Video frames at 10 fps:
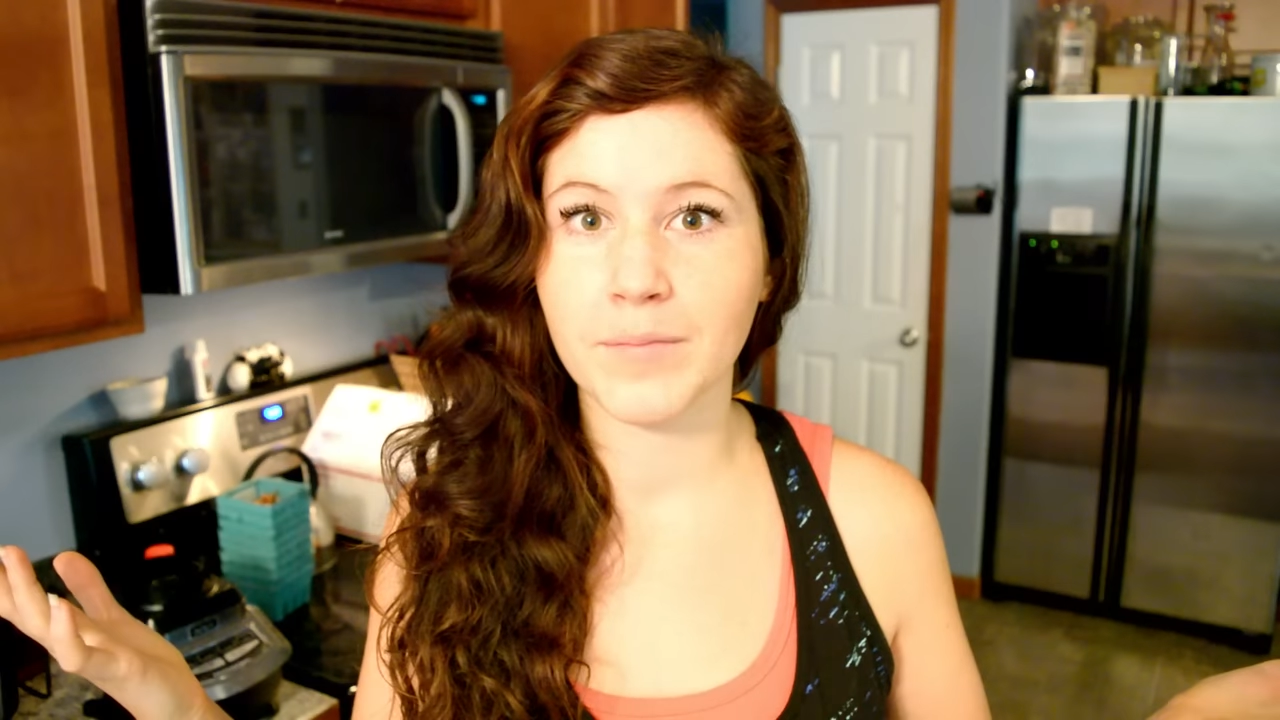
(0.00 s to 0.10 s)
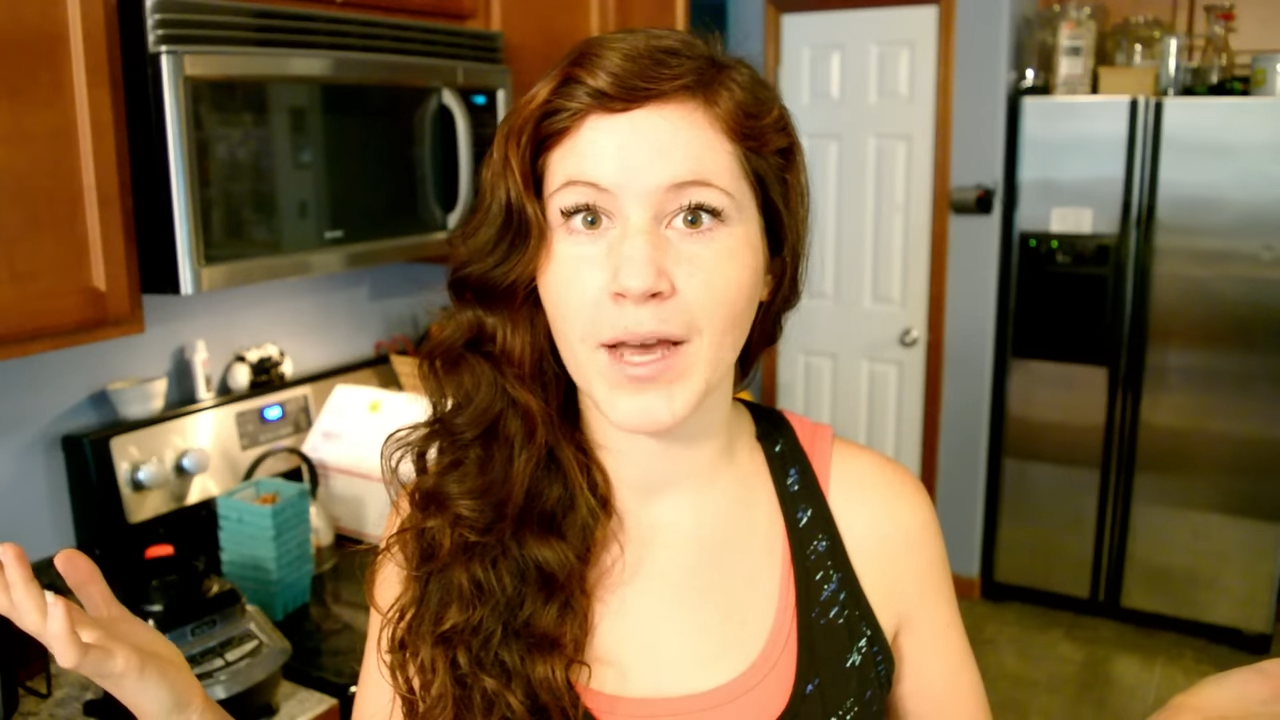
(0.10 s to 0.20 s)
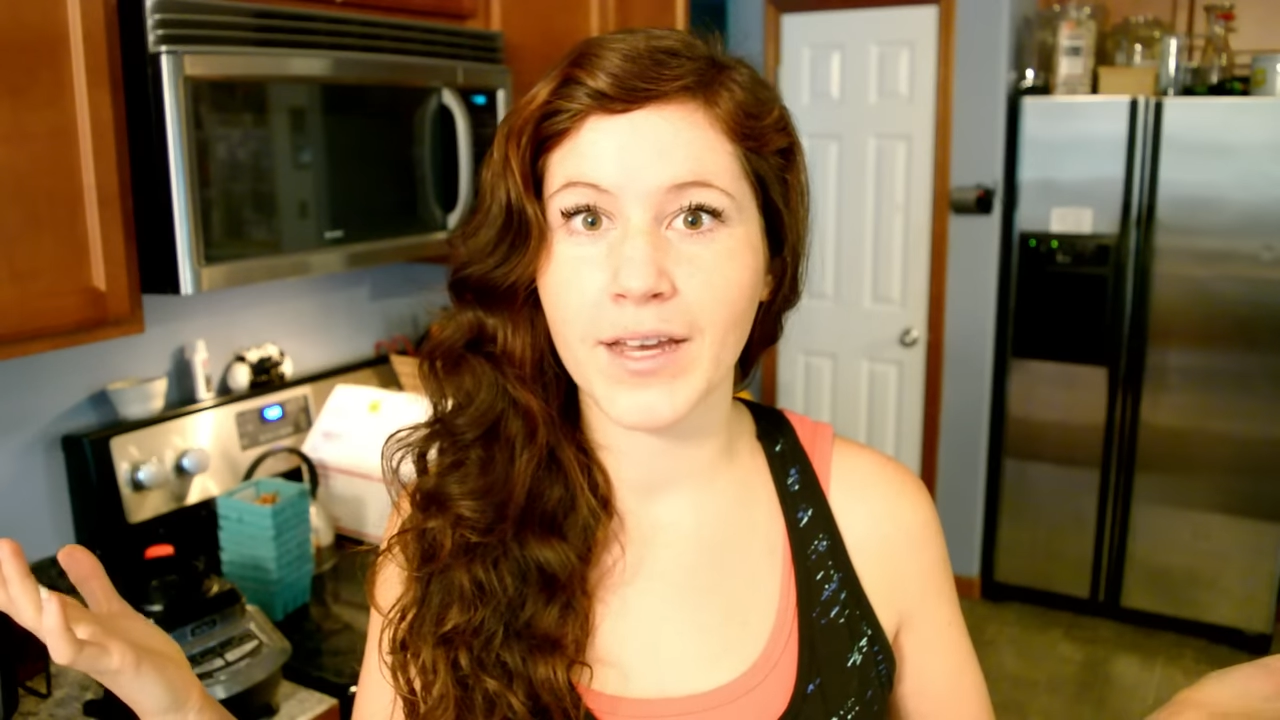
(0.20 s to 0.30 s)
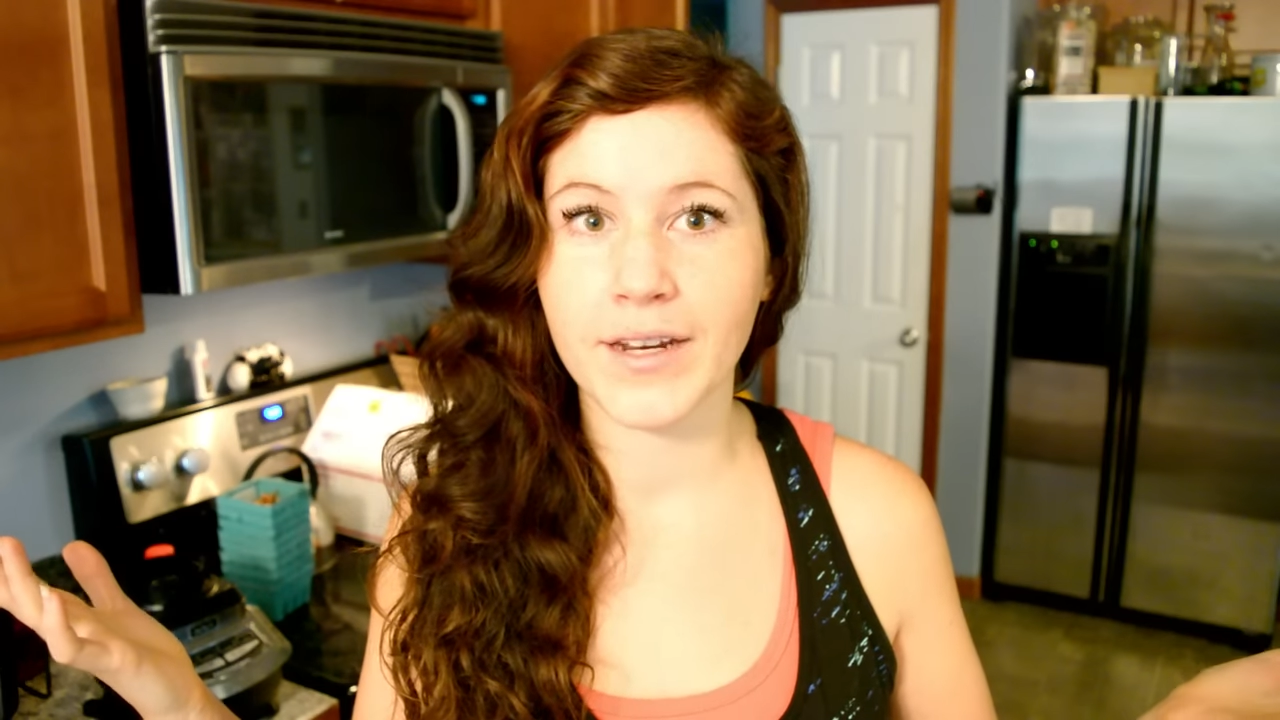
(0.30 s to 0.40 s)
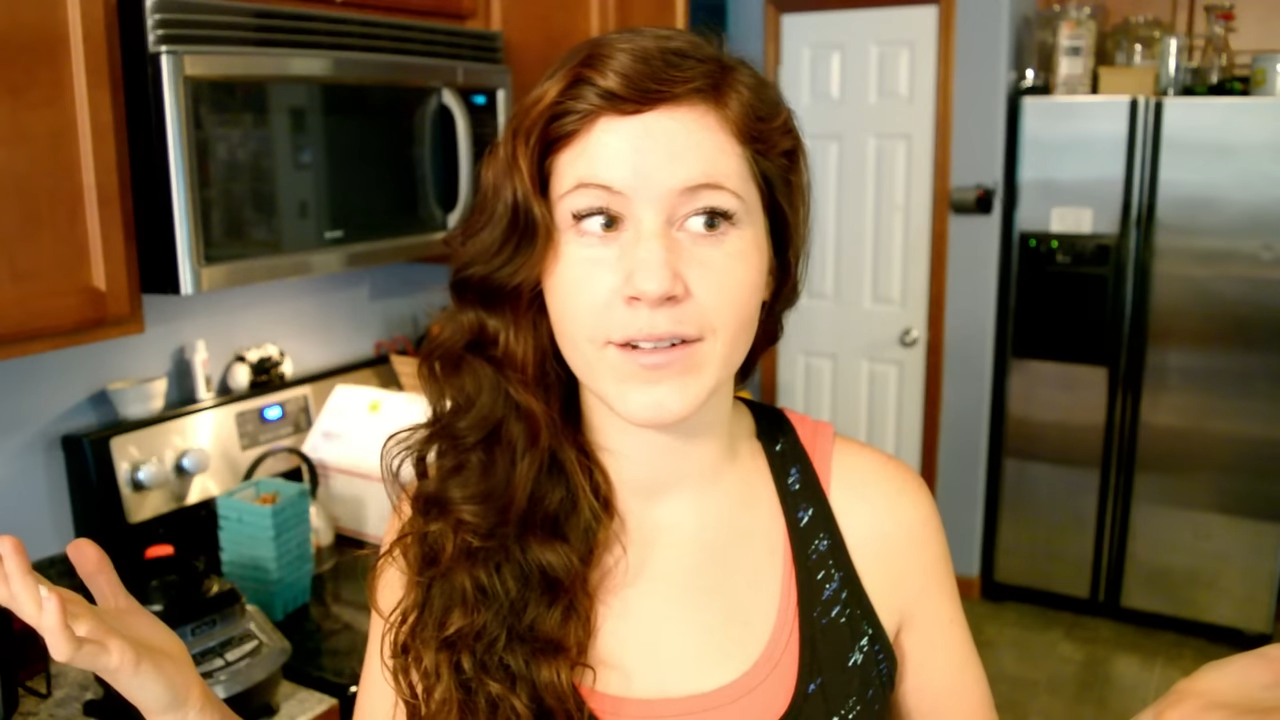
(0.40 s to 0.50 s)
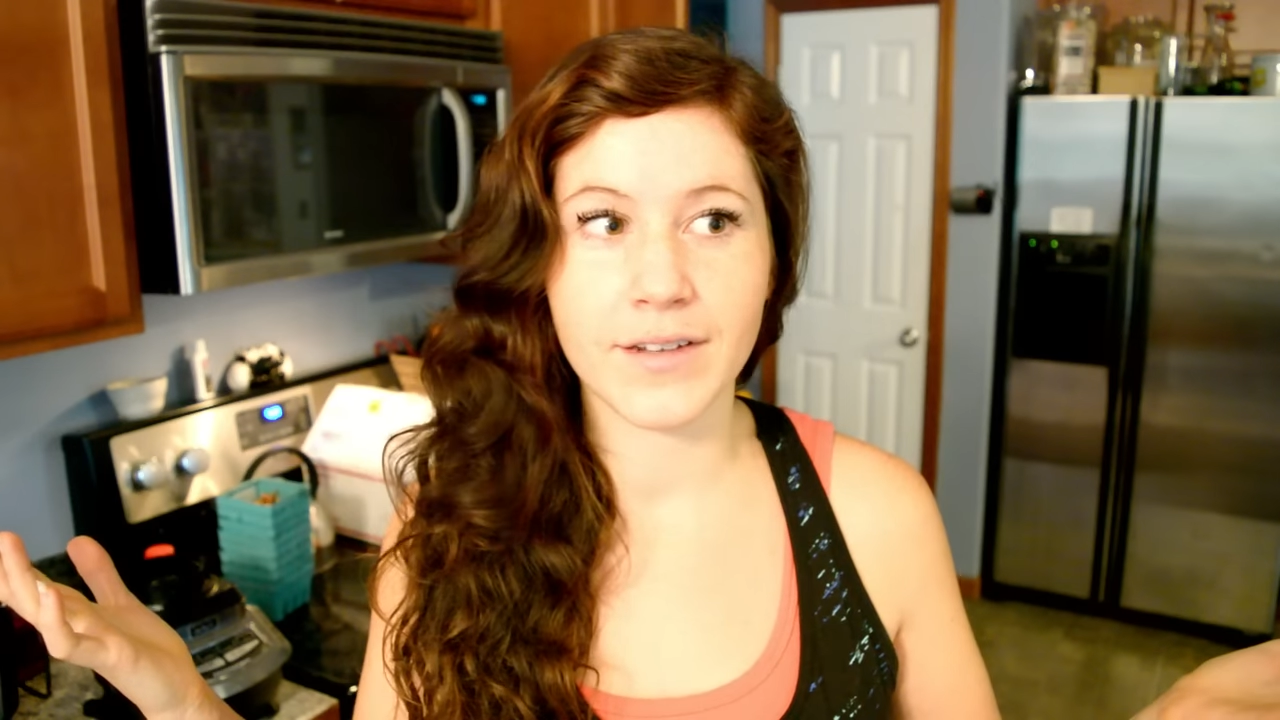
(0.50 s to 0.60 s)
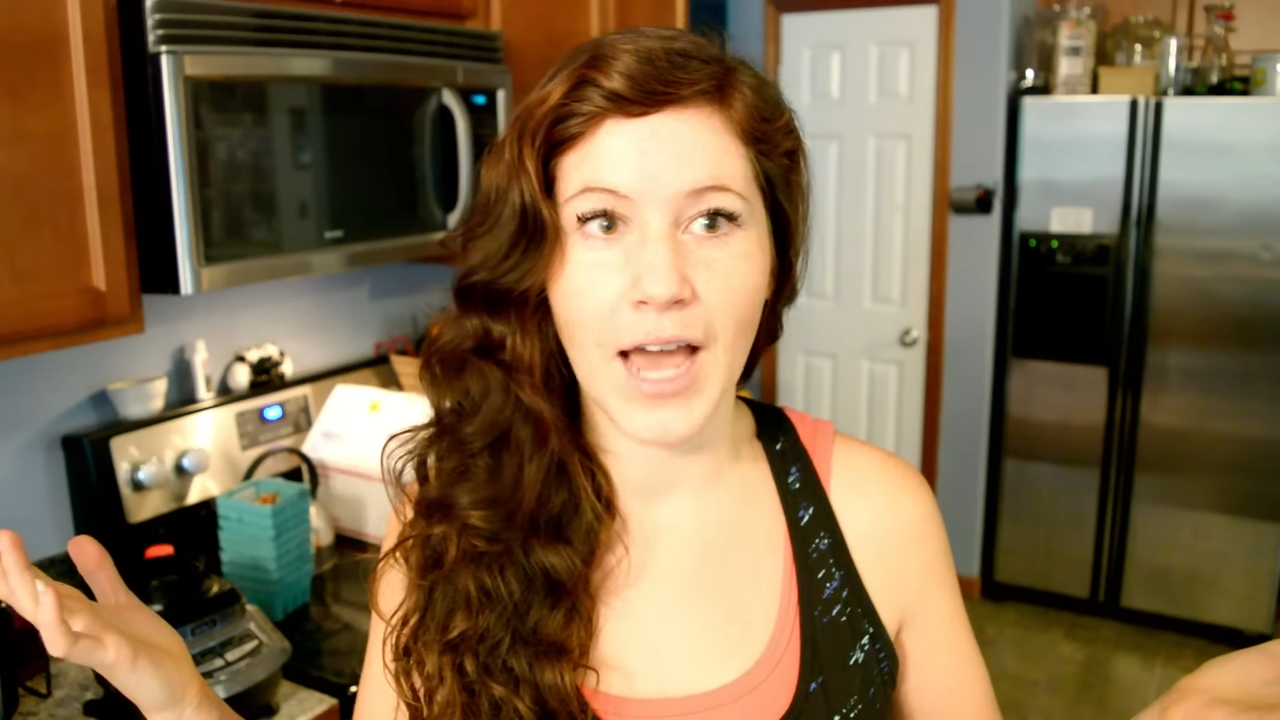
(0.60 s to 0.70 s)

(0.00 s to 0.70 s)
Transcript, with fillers: my